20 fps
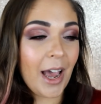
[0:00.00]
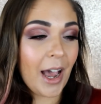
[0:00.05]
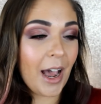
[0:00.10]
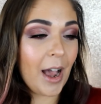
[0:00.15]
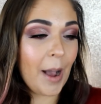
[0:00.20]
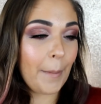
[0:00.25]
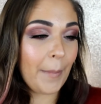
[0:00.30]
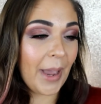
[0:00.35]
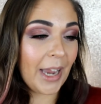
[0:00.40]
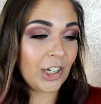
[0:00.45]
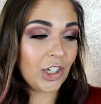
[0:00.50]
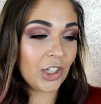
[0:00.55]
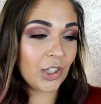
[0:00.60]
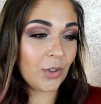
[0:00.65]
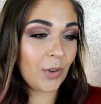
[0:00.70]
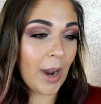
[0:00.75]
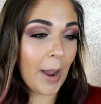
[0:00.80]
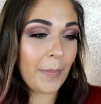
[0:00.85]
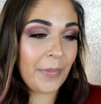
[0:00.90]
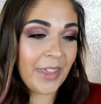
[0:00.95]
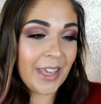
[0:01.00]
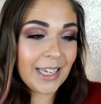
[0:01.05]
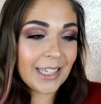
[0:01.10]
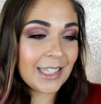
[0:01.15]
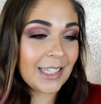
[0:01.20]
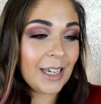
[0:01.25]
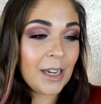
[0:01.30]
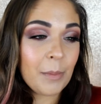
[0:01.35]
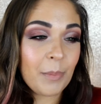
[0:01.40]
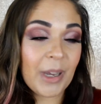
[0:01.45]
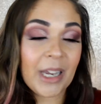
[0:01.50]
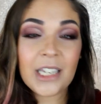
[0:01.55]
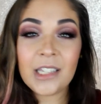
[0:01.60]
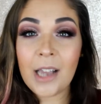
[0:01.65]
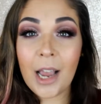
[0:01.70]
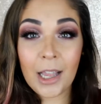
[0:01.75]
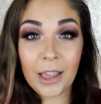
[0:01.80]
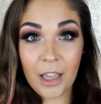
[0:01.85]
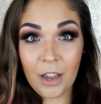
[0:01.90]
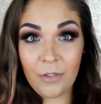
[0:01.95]
Um, I just grabbed this because
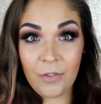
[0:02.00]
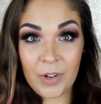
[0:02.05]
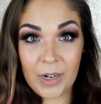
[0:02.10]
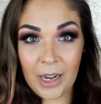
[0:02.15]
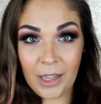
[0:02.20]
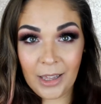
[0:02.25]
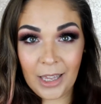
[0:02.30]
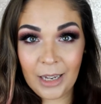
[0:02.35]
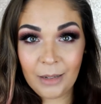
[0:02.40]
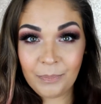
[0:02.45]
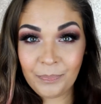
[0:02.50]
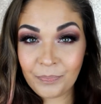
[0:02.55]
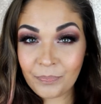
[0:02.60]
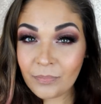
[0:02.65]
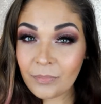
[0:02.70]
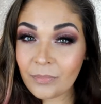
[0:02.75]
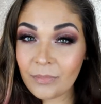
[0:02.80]
I love vanilla.